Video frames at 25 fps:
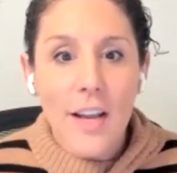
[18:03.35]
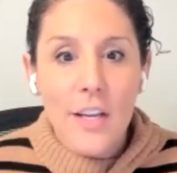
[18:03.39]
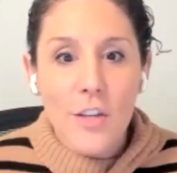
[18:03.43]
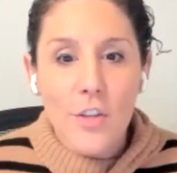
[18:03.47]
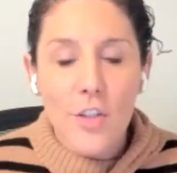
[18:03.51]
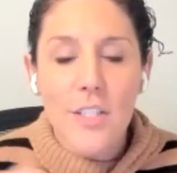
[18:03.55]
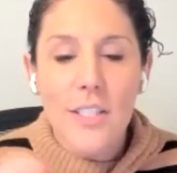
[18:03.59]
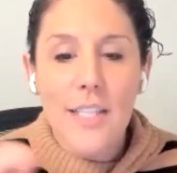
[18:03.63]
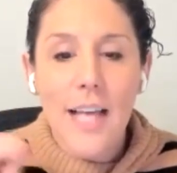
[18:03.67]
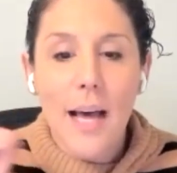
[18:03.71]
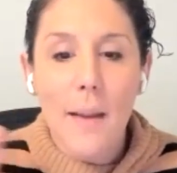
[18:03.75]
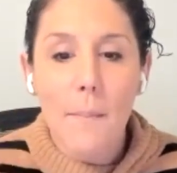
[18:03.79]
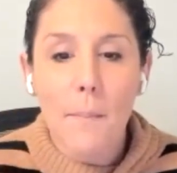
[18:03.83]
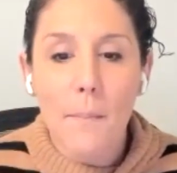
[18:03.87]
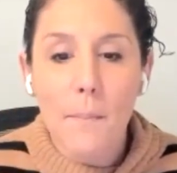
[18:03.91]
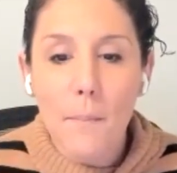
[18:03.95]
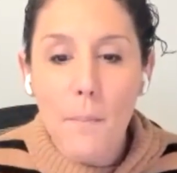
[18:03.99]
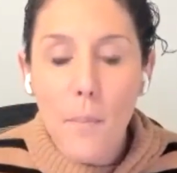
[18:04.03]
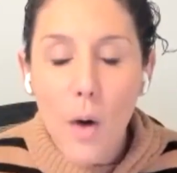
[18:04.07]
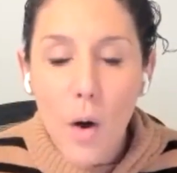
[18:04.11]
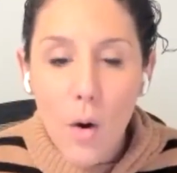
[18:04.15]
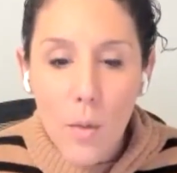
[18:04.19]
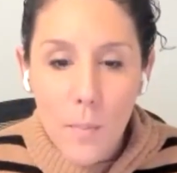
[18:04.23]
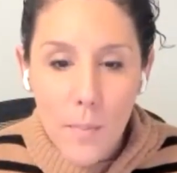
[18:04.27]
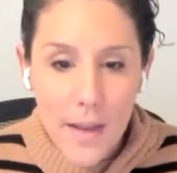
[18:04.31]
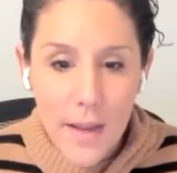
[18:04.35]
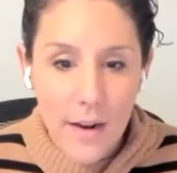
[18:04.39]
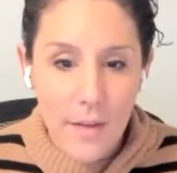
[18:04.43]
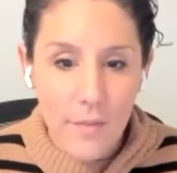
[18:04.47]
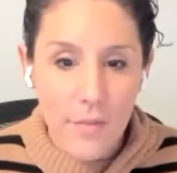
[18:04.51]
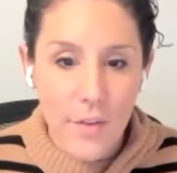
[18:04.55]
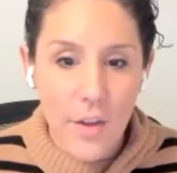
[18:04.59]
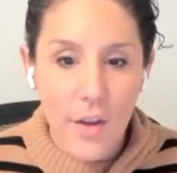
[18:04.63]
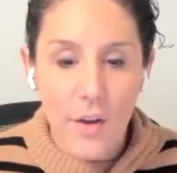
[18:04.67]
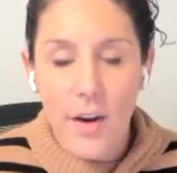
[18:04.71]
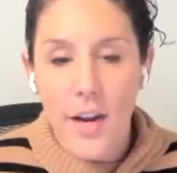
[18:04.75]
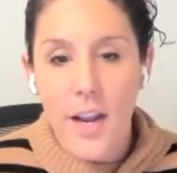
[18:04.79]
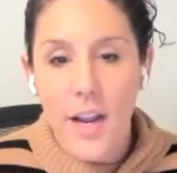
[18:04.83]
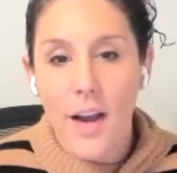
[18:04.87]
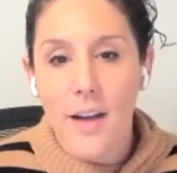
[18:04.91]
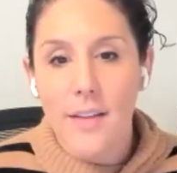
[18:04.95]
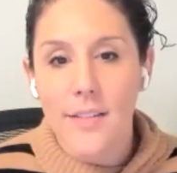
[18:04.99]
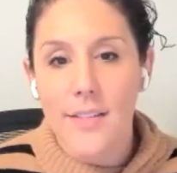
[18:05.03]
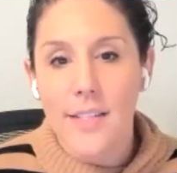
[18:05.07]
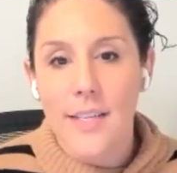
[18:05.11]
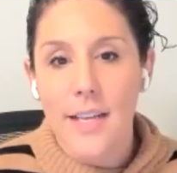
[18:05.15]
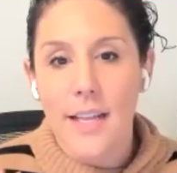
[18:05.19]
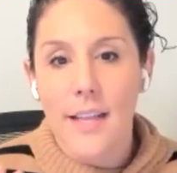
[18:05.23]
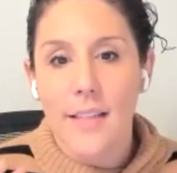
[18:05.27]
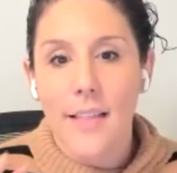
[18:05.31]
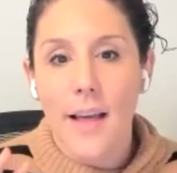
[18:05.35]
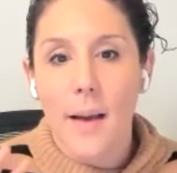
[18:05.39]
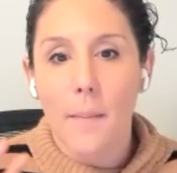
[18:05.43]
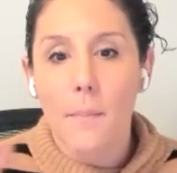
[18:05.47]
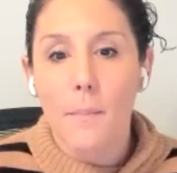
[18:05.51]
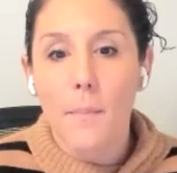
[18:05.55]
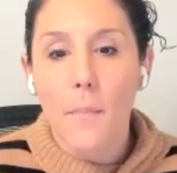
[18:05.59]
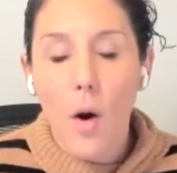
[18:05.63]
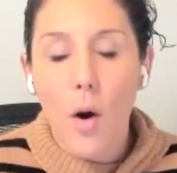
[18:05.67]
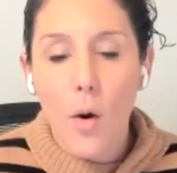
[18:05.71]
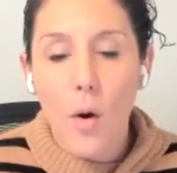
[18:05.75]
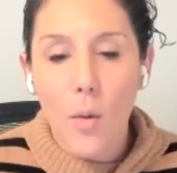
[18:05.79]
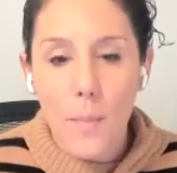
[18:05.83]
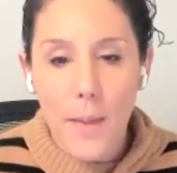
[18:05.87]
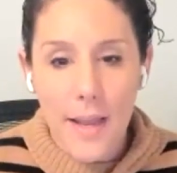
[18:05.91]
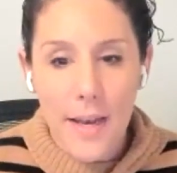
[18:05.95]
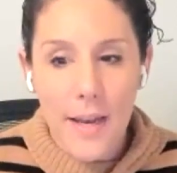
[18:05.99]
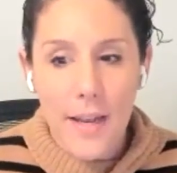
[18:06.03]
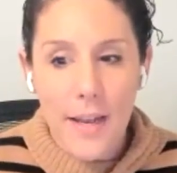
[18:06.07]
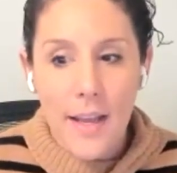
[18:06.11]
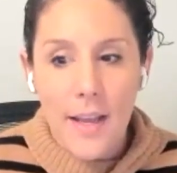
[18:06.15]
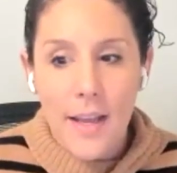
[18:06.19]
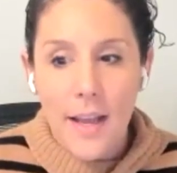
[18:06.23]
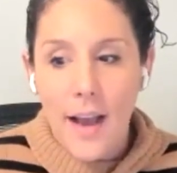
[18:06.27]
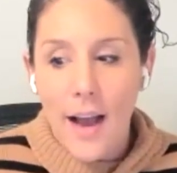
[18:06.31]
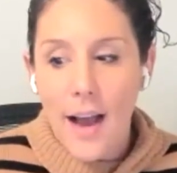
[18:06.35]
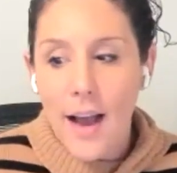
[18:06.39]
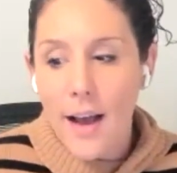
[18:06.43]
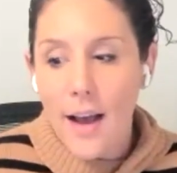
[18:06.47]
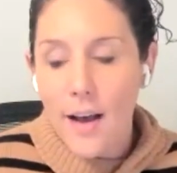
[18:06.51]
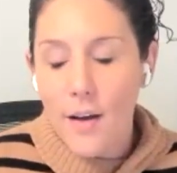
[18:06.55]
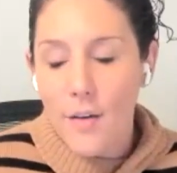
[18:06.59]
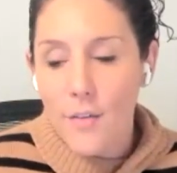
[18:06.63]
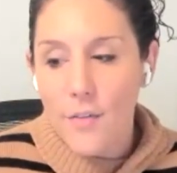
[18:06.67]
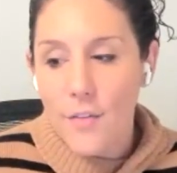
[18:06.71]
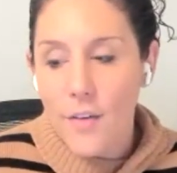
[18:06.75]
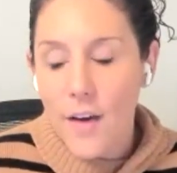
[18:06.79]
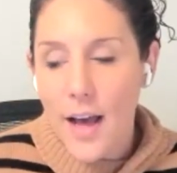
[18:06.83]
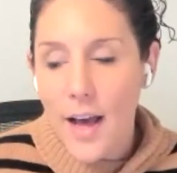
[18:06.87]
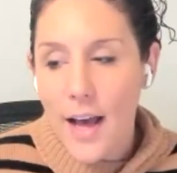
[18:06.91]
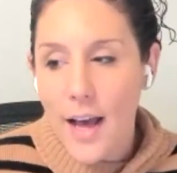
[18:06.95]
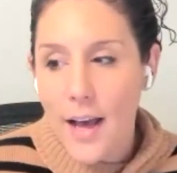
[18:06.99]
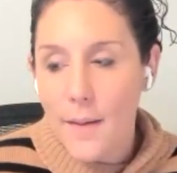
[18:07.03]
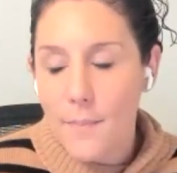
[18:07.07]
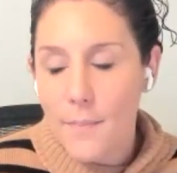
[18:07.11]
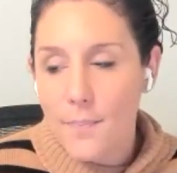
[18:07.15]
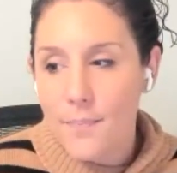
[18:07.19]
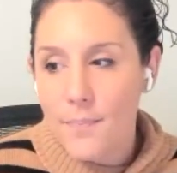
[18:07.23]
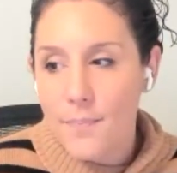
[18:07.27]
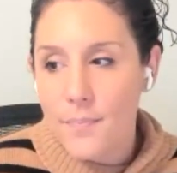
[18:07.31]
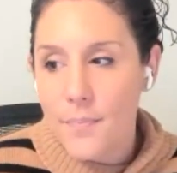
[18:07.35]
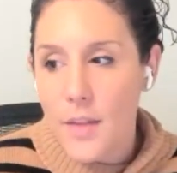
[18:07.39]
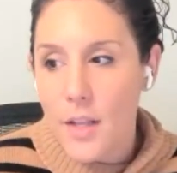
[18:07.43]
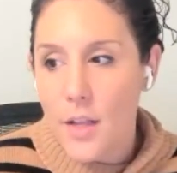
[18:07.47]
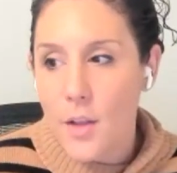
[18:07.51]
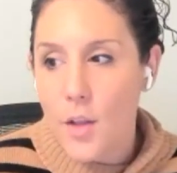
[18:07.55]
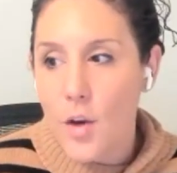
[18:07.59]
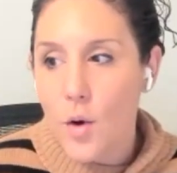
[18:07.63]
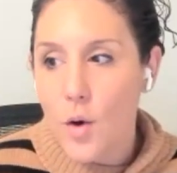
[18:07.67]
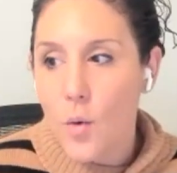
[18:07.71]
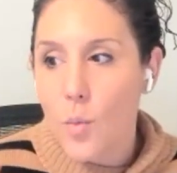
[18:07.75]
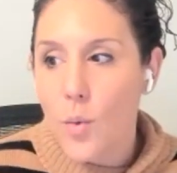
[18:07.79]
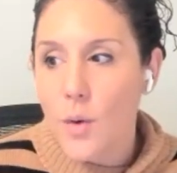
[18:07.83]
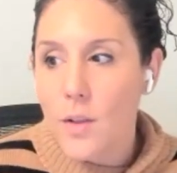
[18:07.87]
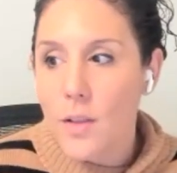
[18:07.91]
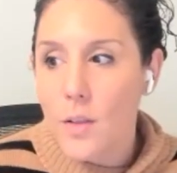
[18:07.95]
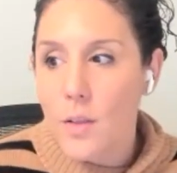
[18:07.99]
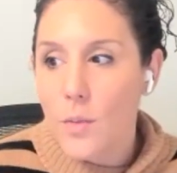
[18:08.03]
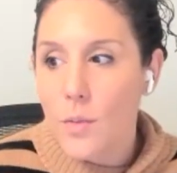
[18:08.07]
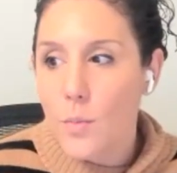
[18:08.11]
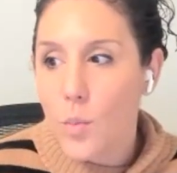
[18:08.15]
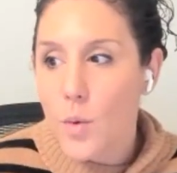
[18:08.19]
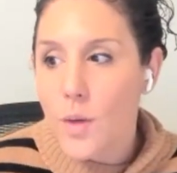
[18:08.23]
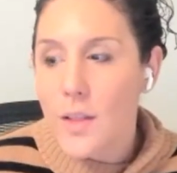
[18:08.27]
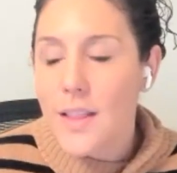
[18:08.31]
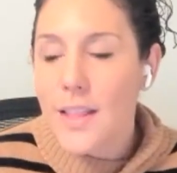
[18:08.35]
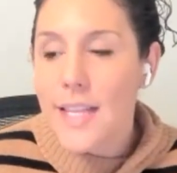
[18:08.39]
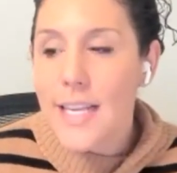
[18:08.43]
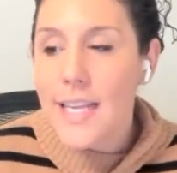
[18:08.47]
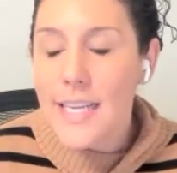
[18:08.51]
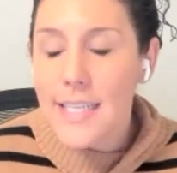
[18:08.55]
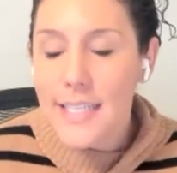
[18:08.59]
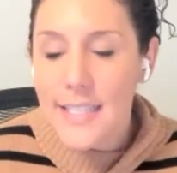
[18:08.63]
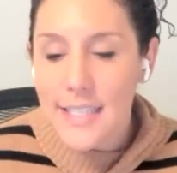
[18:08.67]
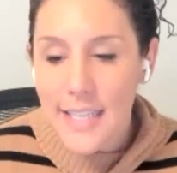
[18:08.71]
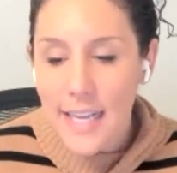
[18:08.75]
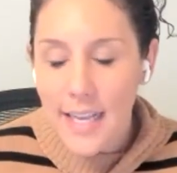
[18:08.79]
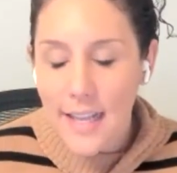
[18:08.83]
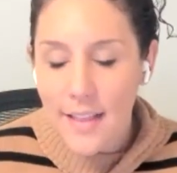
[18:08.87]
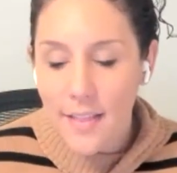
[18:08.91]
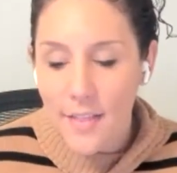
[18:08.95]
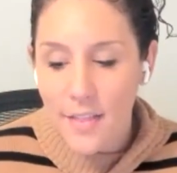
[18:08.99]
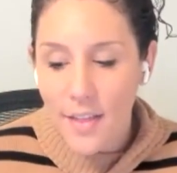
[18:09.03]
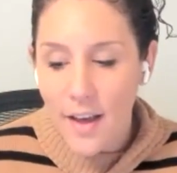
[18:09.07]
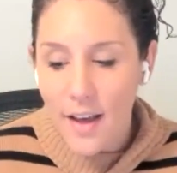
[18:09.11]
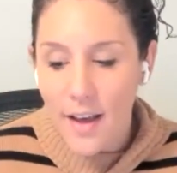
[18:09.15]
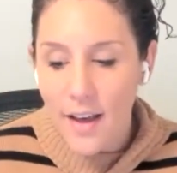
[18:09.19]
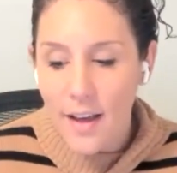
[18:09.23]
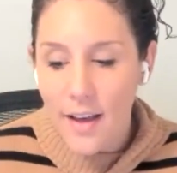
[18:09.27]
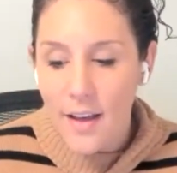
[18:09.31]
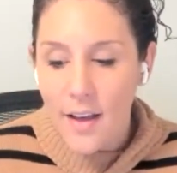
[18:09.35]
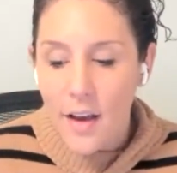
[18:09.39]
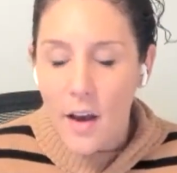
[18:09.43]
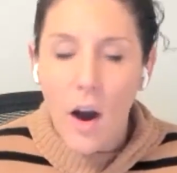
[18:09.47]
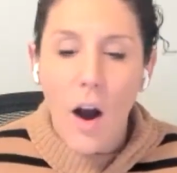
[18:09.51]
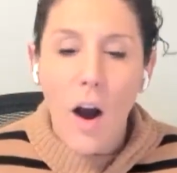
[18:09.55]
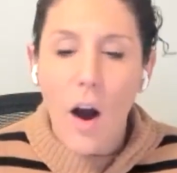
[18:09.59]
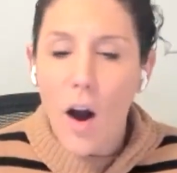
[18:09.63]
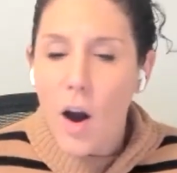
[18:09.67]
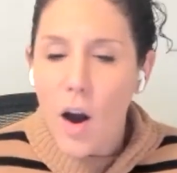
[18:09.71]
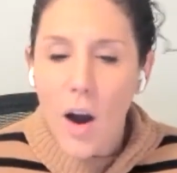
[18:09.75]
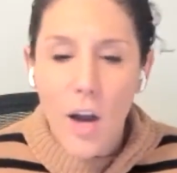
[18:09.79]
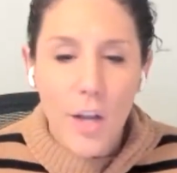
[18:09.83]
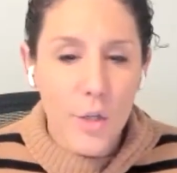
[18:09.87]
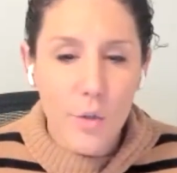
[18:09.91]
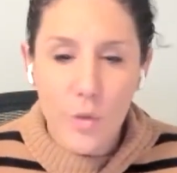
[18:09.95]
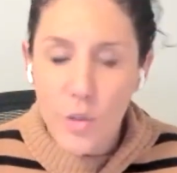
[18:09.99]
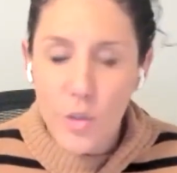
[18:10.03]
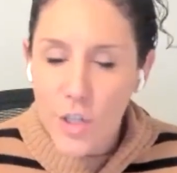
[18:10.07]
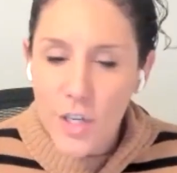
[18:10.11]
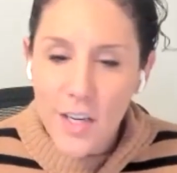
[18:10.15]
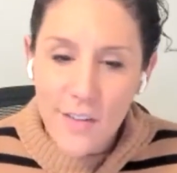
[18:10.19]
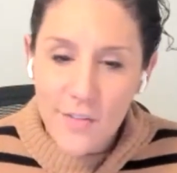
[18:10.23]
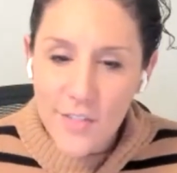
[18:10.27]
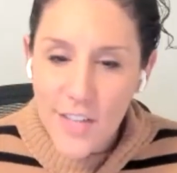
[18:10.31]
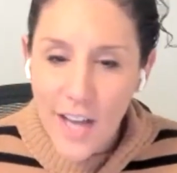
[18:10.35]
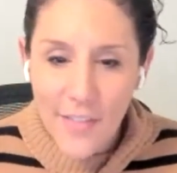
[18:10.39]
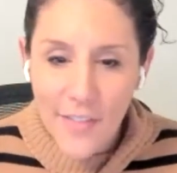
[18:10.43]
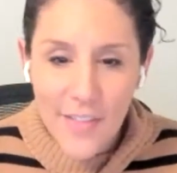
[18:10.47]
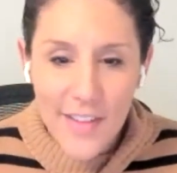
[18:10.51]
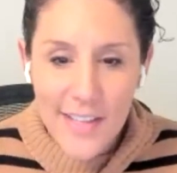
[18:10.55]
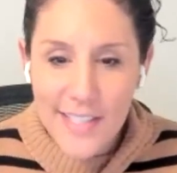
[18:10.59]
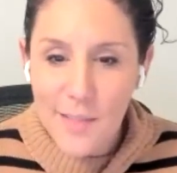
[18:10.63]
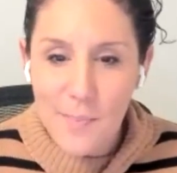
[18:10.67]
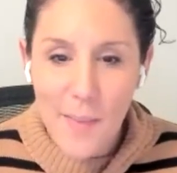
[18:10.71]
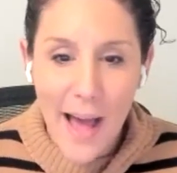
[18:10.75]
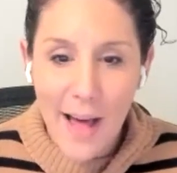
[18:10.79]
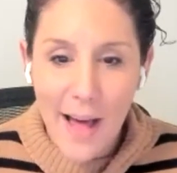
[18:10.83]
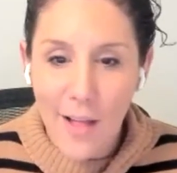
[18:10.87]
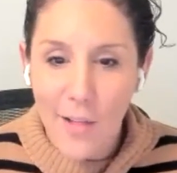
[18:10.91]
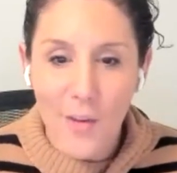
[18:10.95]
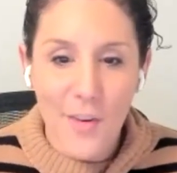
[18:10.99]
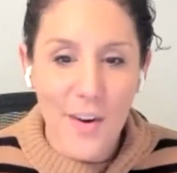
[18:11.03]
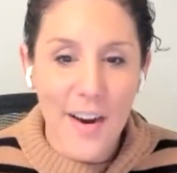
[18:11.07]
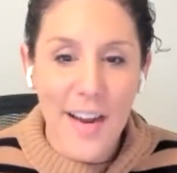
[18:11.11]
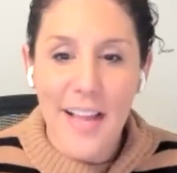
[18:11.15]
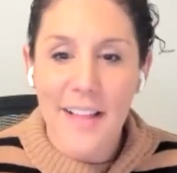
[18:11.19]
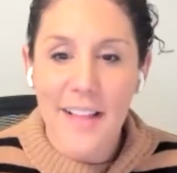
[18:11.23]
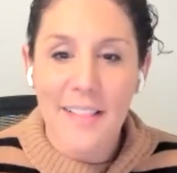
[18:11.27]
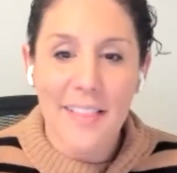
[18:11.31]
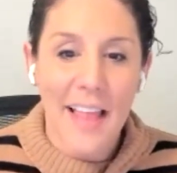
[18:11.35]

Just that moment of curiosity, that moment of, um, you know, re- releasing the, oh, you shouldn't have done this, Mallory.